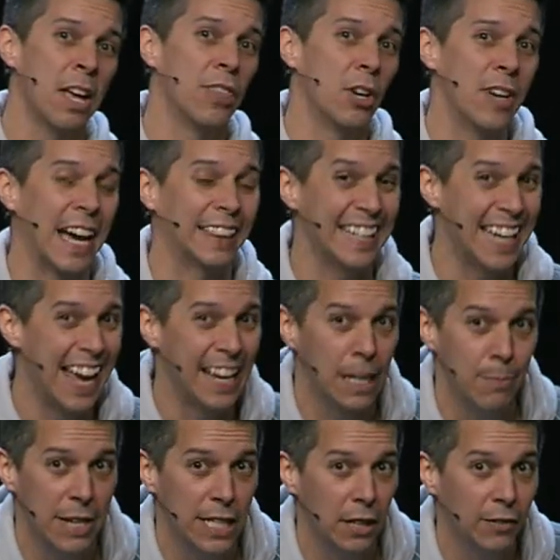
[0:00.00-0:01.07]
they're not the
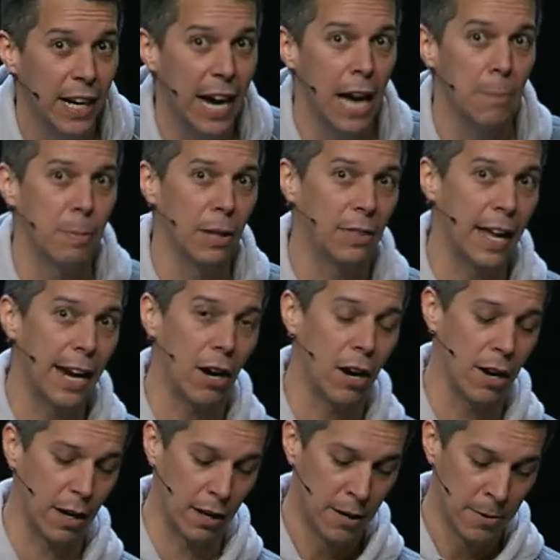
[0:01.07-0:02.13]
enemies of God, but they
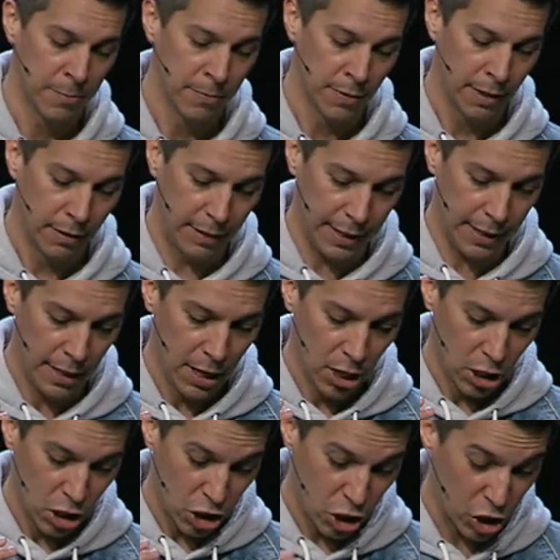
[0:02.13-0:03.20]
are the
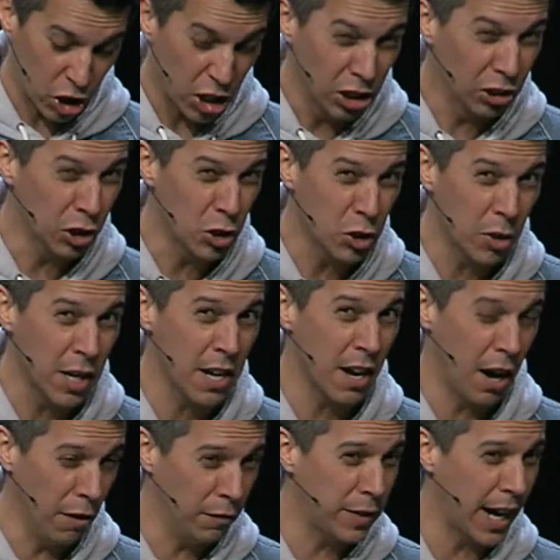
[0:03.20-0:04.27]
children
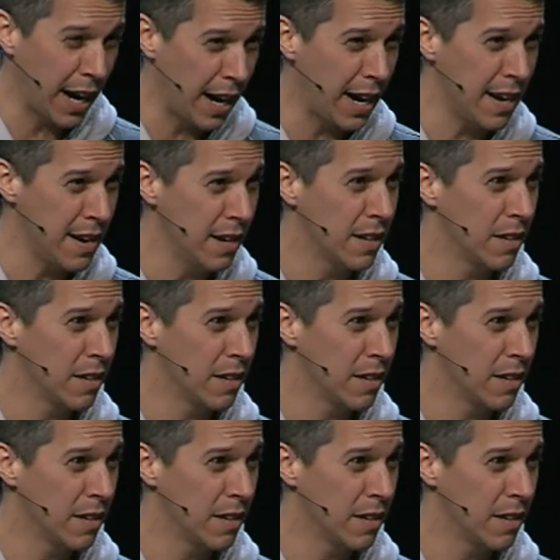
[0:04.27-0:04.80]
of God?